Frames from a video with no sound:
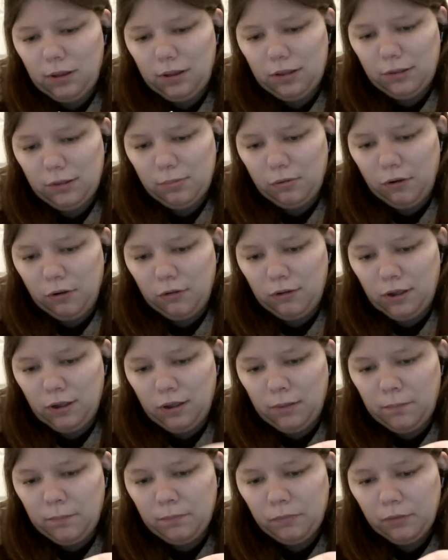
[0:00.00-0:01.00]
It's a
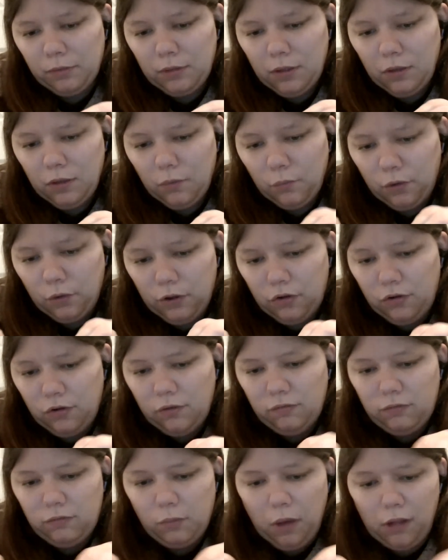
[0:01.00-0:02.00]
program where you do
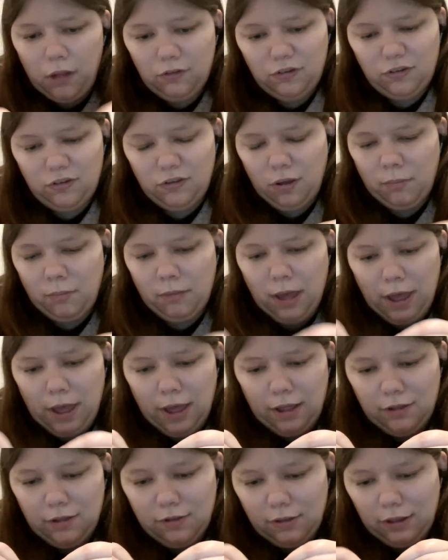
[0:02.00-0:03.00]
have to watch some
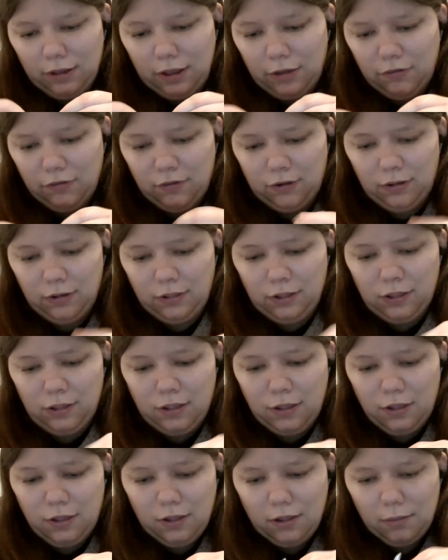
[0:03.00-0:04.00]
ads occasionally,
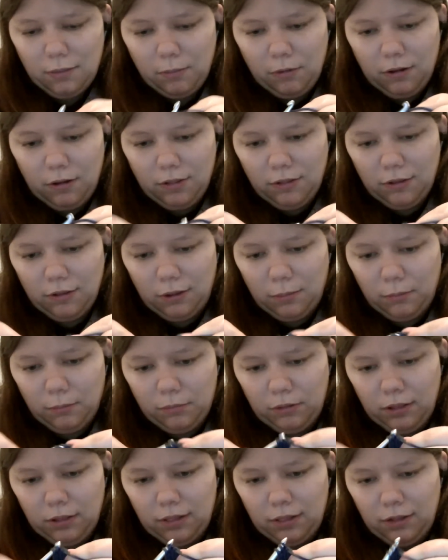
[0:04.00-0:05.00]
but it's a
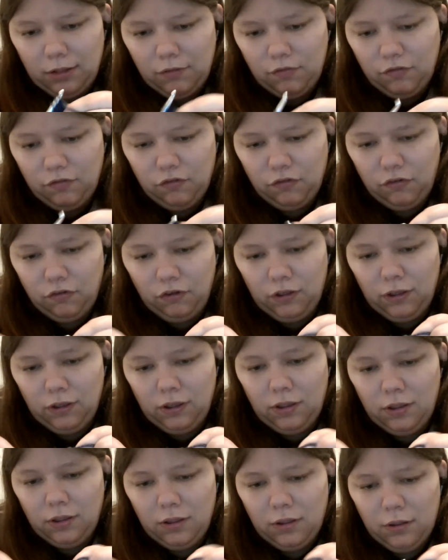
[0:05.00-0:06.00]
completely free,
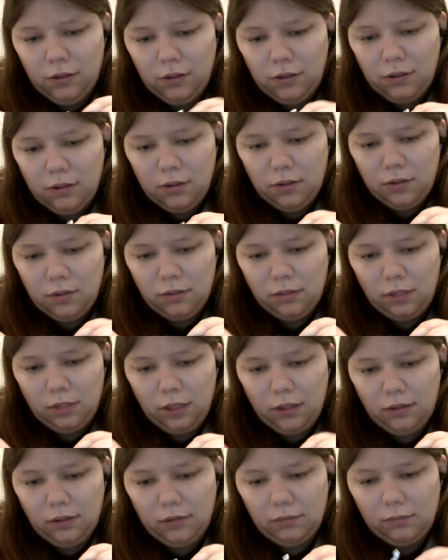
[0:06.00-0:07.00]
like,